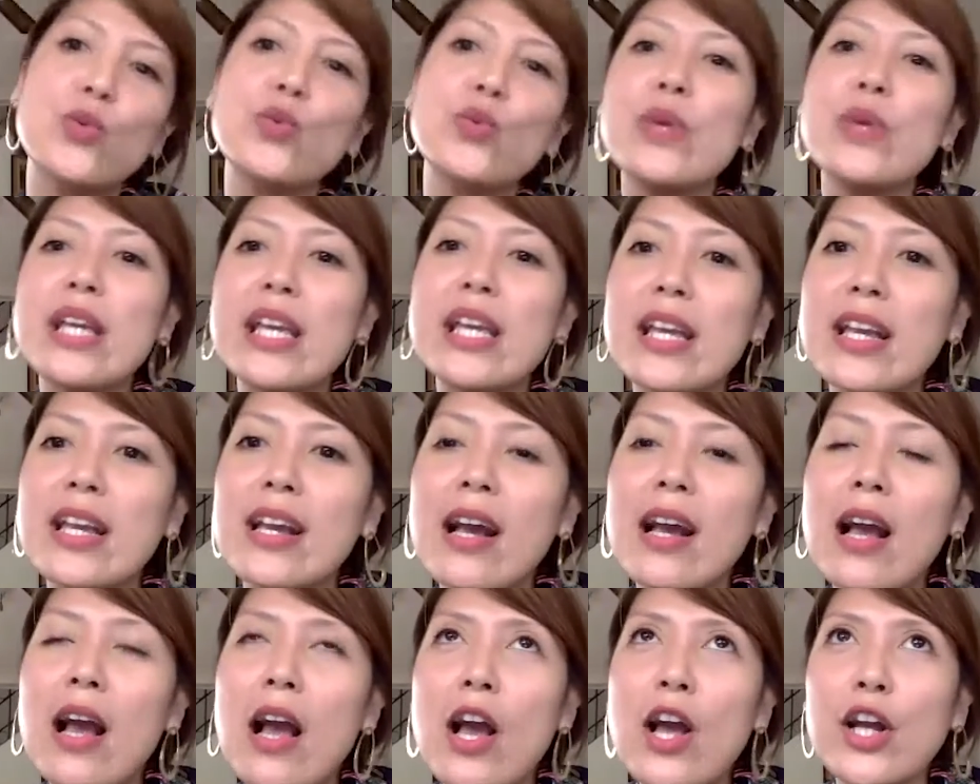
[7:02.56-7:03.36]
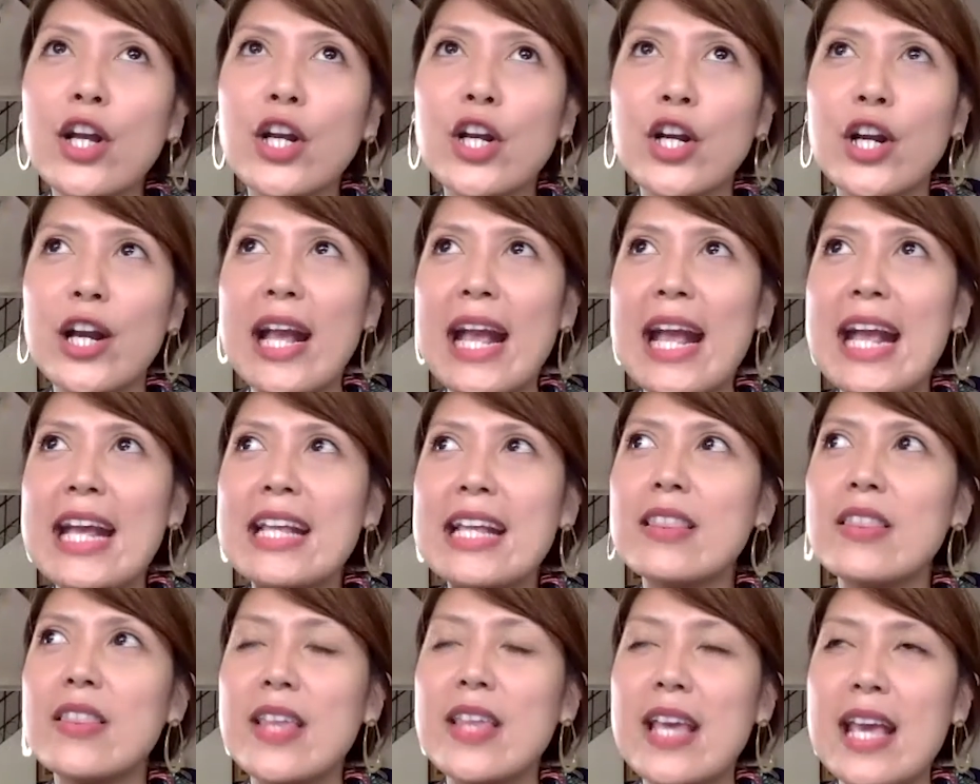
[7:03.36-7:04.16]
we
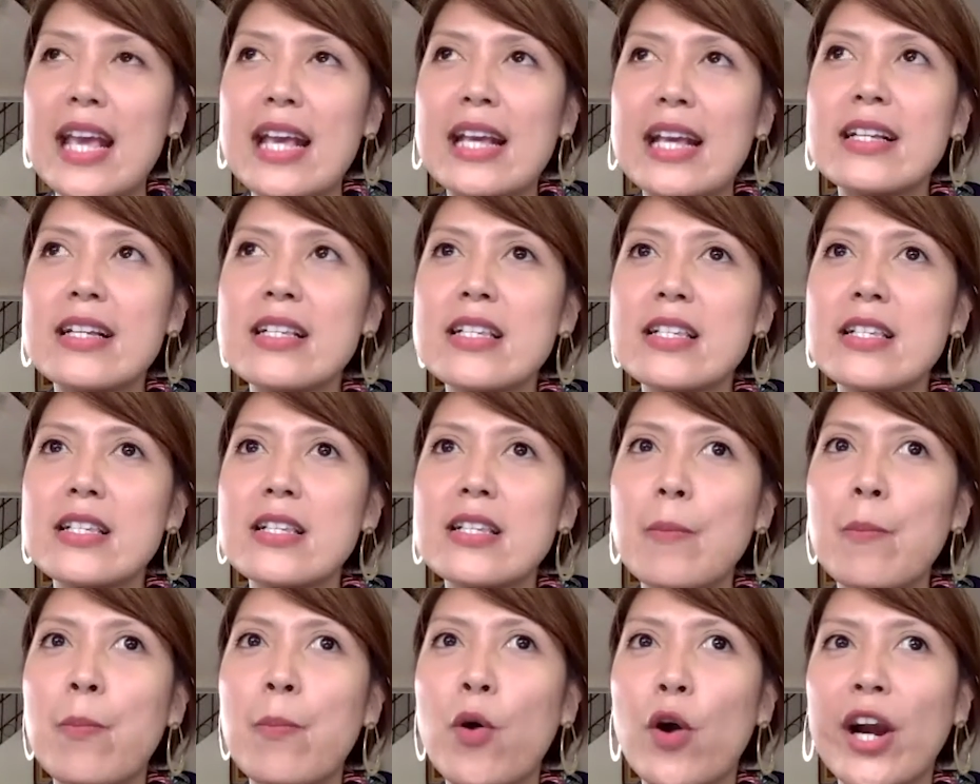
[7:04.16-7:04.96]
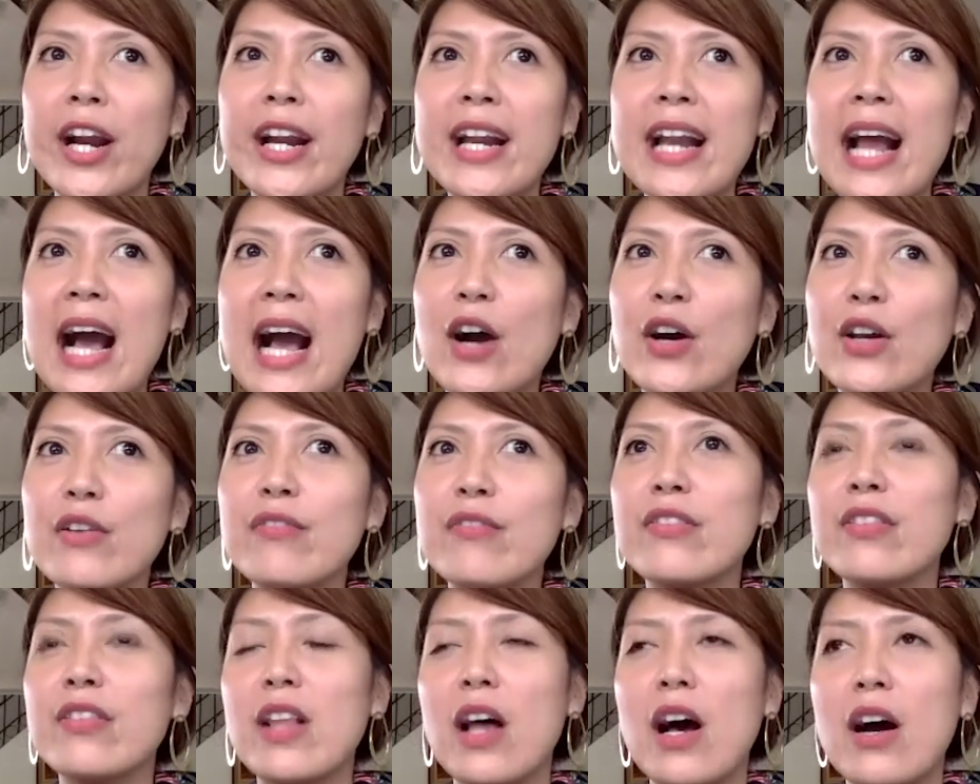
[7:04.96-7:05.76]
create things born out of
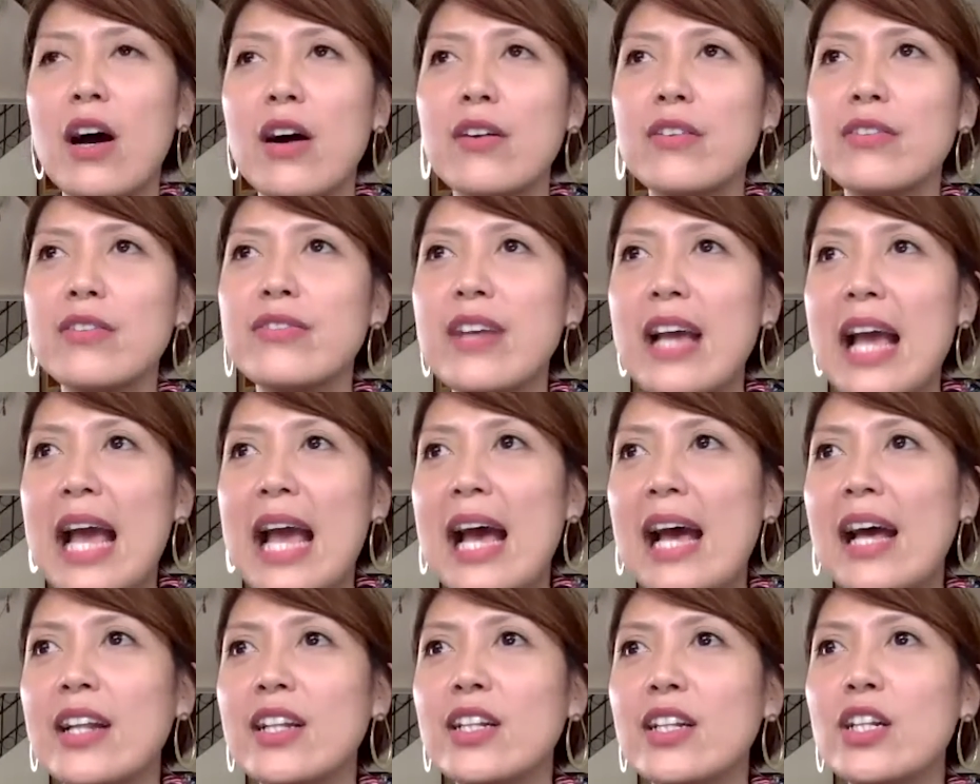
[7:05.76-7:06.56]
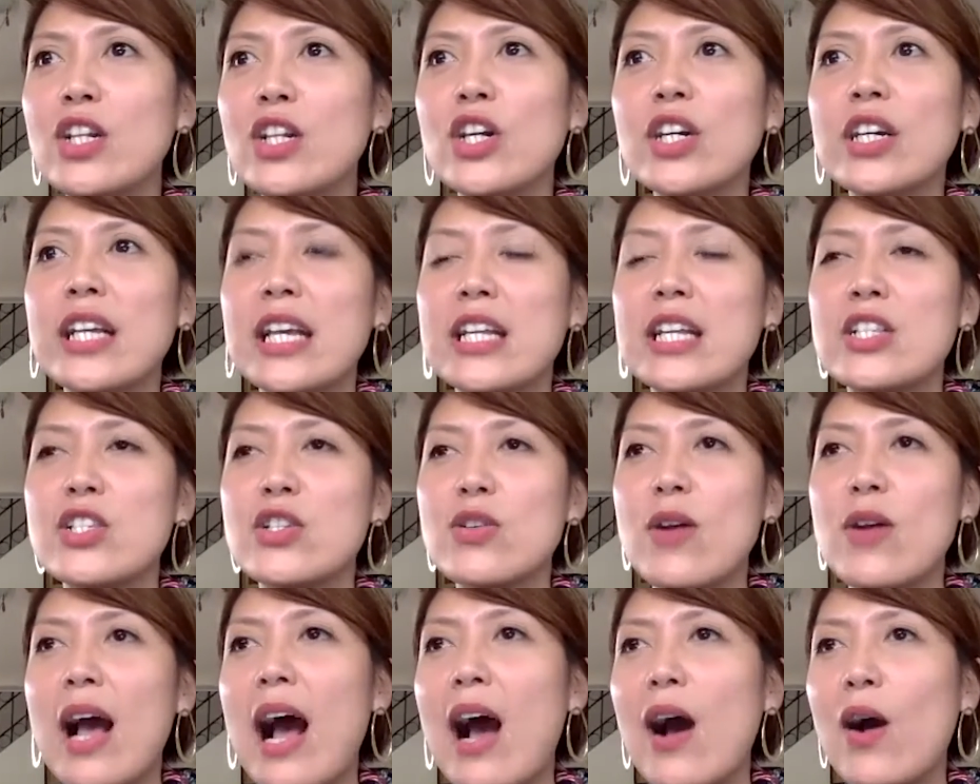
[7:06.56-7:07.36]
love and look into
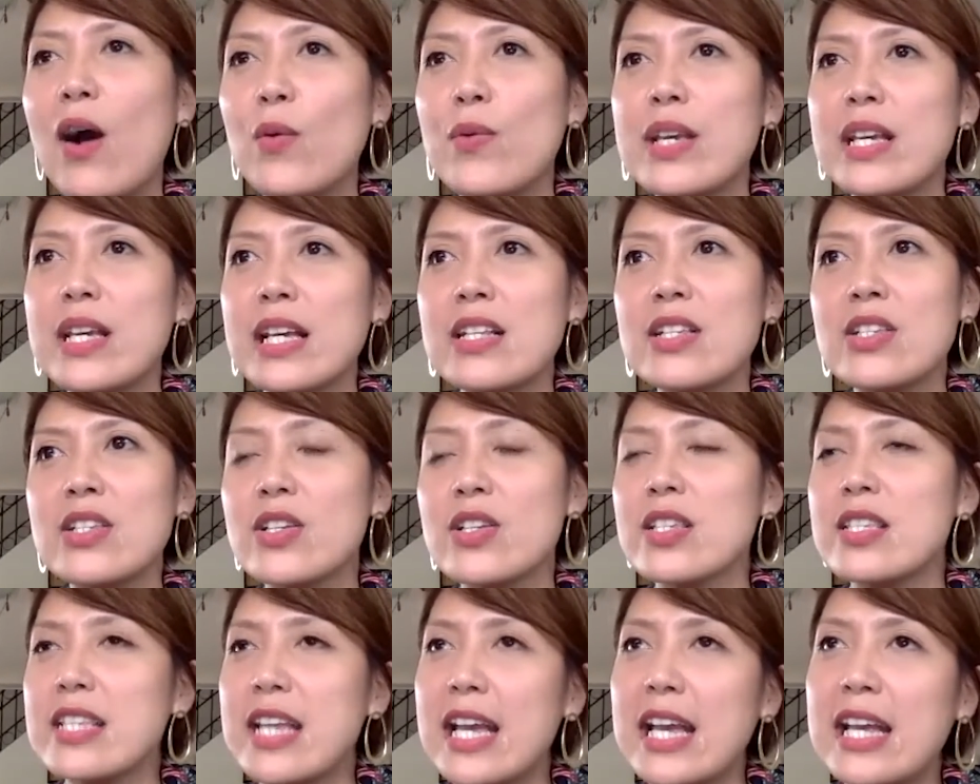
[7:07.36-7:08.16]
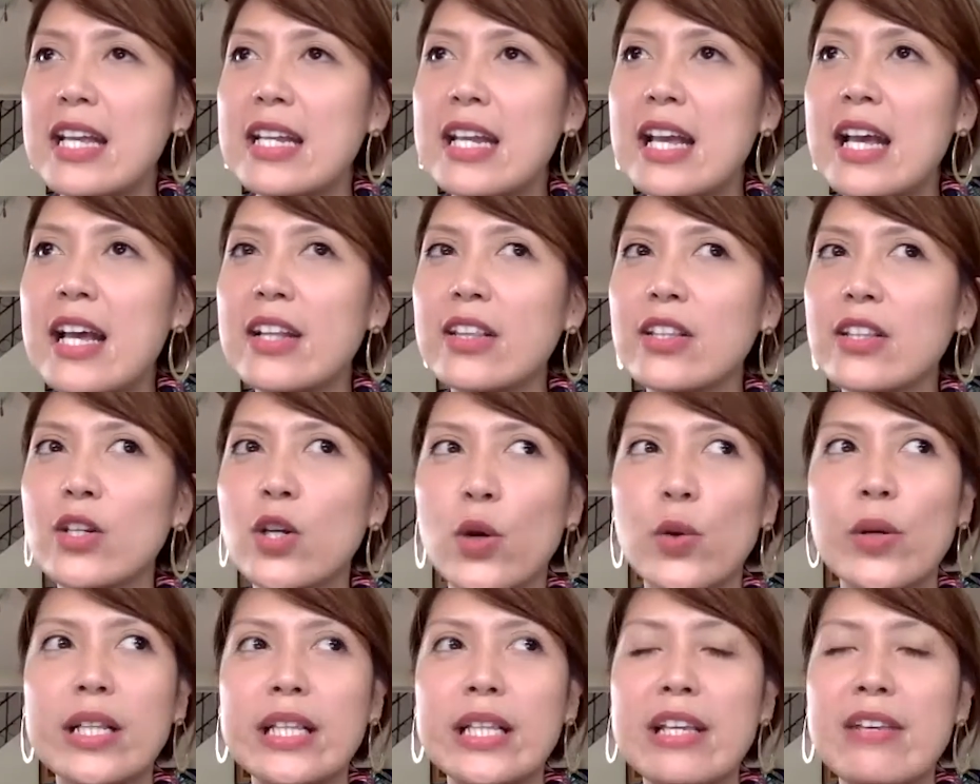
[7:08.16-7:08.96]
how we can sustain it,
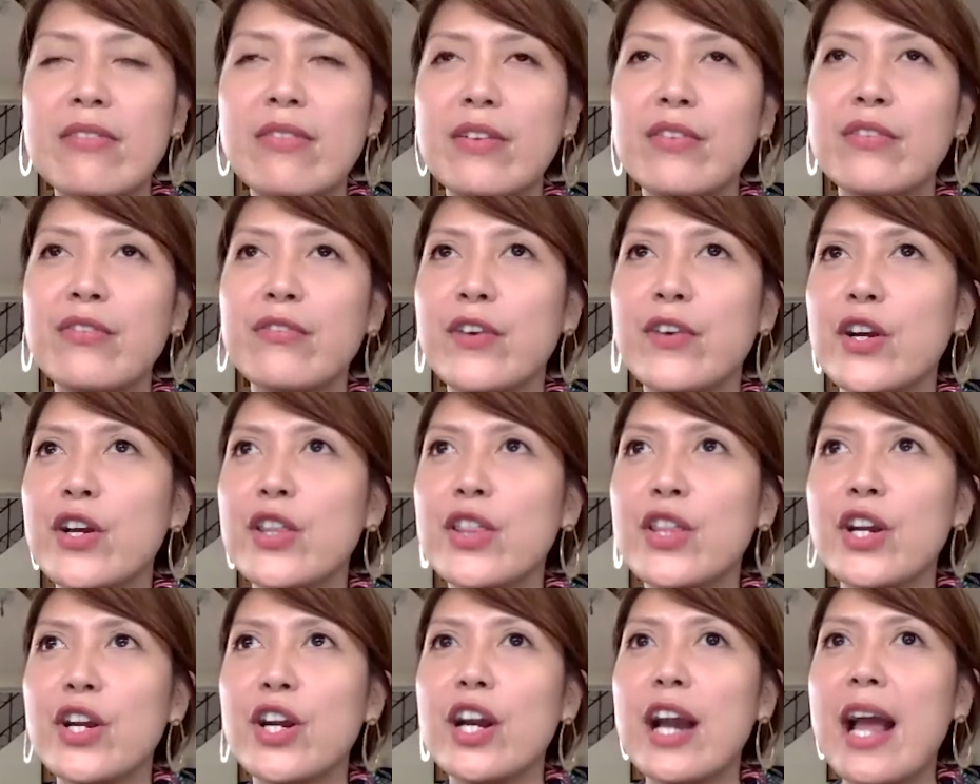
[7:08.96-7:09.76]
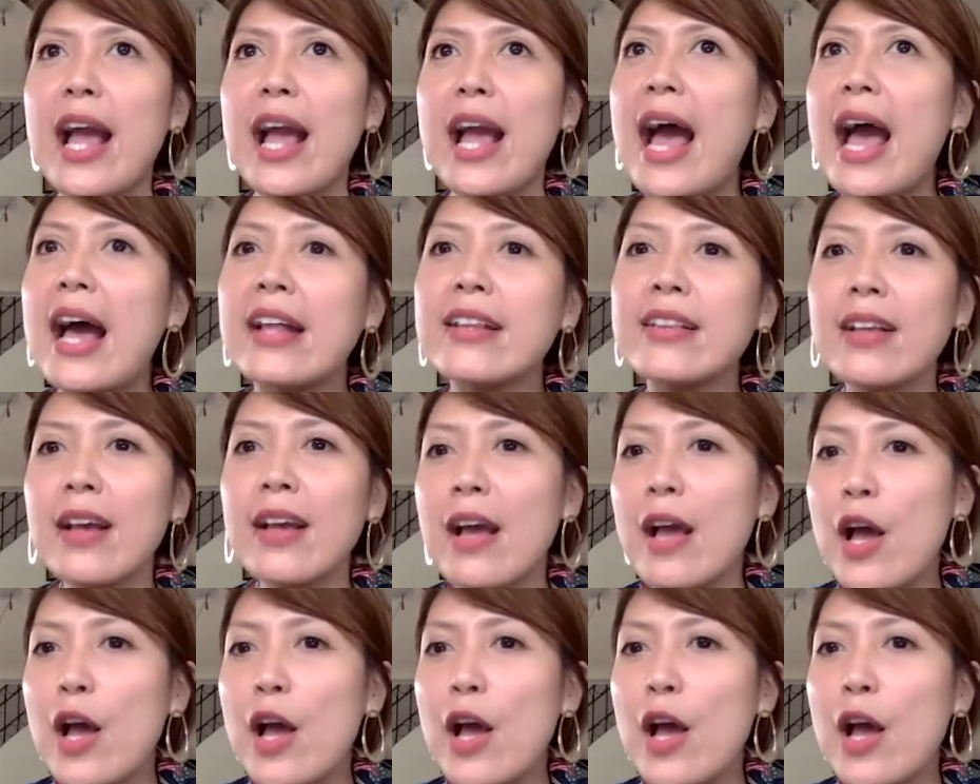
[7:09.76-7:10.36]
grow it even further, and